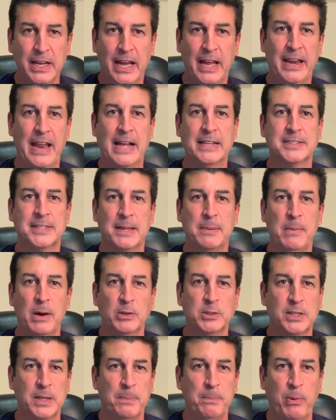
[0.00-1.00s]
And that's the
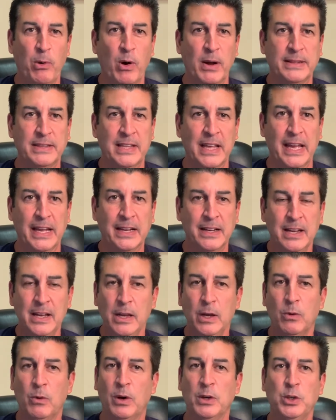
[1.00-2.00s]
most important thing.
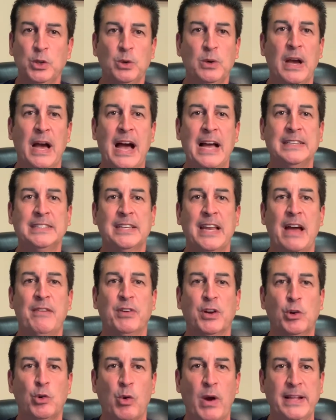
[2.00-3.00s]
Well, you guys
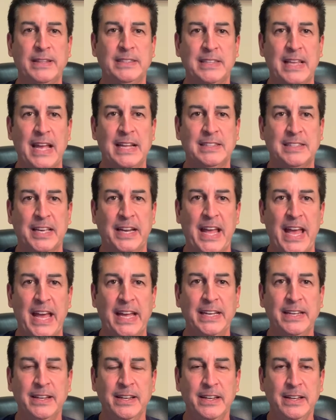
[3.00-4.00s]
have a great day
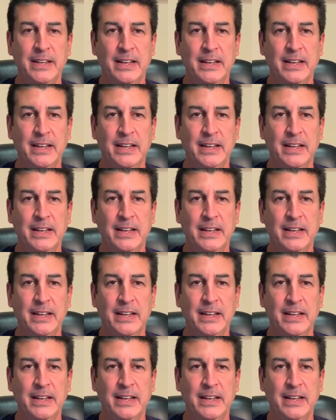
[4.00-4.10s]
today.